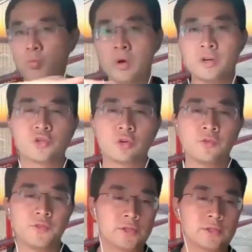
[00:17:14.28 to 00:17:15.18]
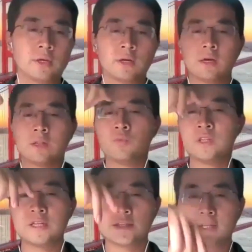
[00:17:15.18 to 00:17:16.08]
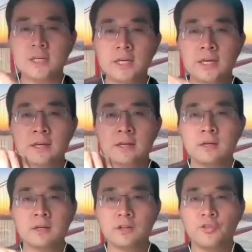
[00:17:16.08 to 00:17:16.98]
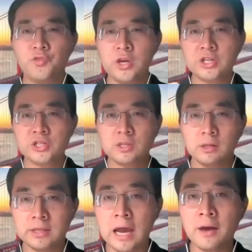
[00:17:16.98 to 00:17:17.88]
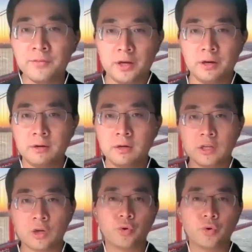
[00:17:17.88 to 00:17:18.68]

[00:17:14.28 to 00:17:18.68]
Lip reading: water surface, and when they see the fish down there, they